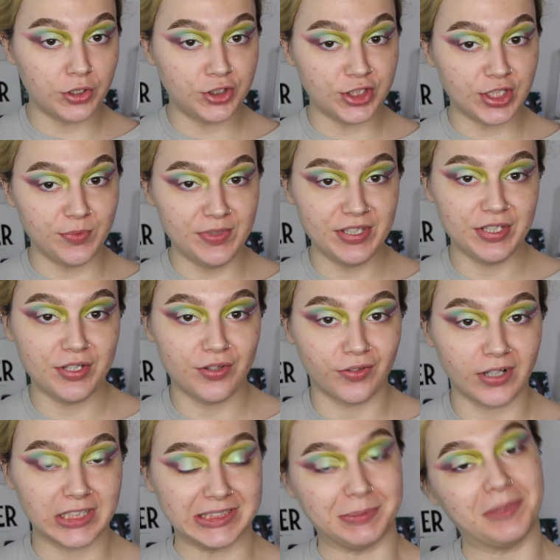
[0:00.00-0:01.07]
gems and do the
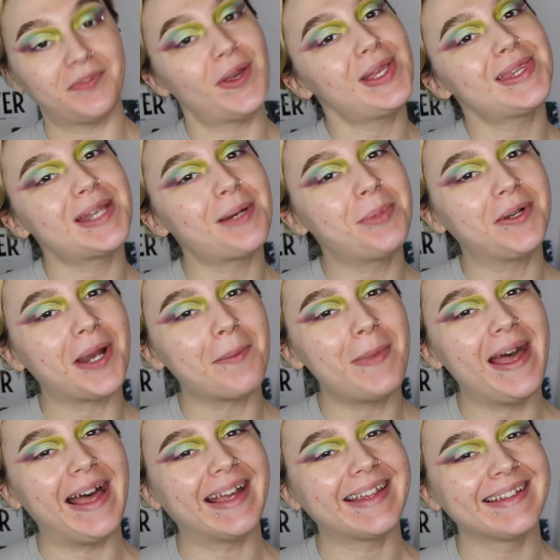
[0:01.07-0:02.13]
rest of my face, and I'll be right
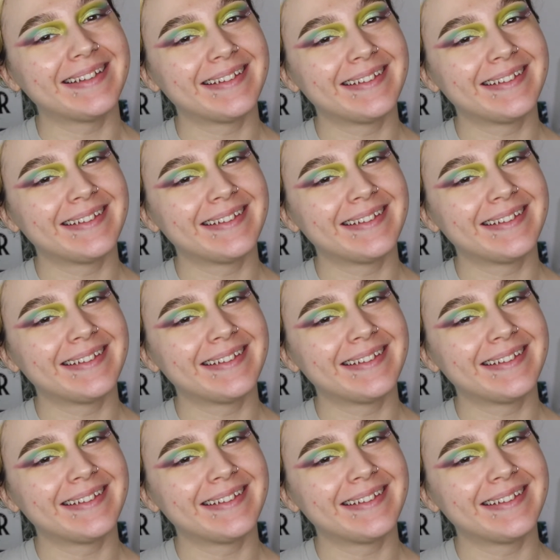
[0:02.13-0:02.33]
back.